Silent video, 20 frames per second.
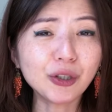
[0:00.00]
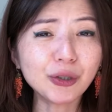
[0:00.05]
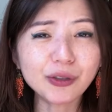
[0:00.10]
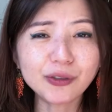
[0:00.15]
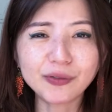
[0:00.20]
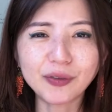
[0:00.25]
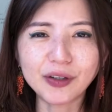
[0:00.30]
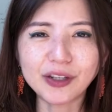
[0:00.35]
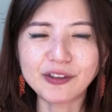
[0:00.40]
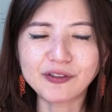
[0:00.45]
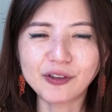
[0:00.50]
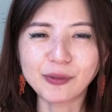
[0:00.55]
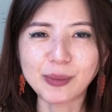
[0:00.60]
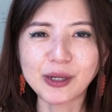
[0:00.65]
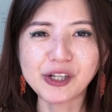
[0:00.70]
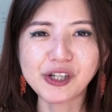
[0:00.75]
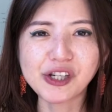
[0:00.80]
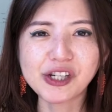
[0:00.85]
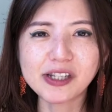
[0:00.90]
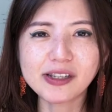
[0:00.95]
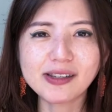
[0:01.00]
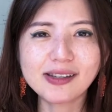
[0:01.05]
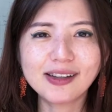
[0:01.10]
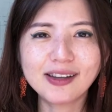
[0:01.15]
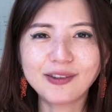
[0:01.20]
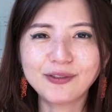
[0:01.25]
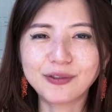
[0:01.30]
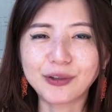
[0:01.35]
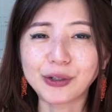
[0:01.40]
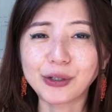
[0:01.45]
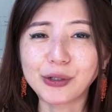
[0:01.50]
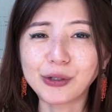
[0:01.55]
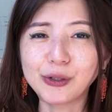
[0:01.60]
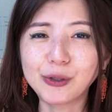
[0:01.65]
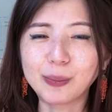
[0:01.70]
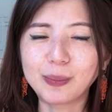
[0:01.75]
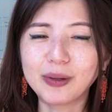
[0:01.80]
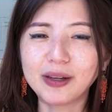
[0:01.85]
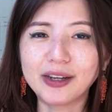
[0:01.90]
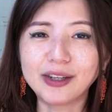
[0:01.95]
useful information for you to
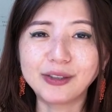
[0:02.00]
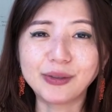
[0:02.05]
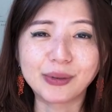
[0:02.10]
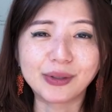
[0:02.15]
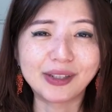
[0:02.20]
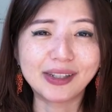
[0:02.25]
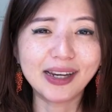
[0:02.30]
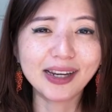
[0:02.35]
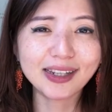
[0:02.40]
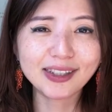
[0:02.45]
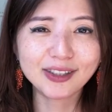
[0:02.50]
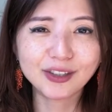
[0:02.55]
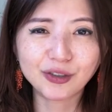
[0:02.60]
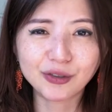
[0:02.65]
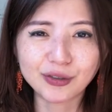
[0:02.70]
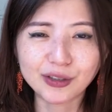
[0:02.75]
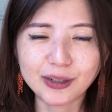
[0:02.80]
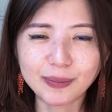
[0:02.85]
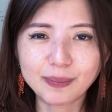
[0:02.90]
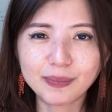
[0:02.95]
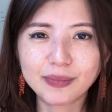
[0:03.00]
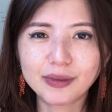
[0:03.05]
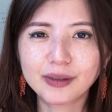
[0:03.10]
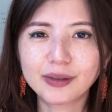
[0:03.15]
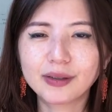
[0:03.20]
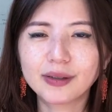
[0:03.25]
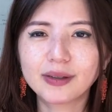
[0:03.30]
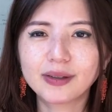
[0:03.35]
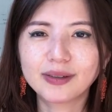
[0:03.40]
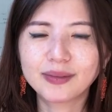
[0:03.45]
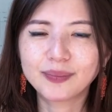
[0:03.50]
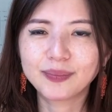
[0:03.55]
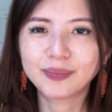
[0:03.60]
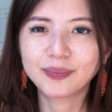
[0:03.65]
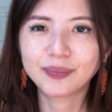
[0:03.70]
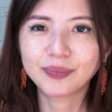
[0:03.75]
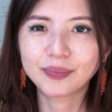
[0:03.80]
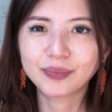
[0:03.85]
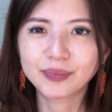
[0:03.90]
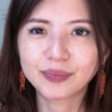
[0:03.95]
plan your next trip.
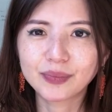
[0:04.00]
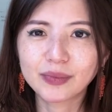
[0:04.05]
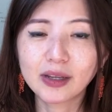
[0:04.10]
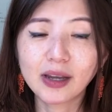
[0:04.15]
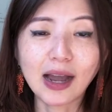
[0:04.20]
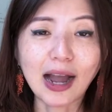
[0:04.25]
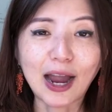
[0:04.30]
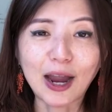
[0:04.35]
I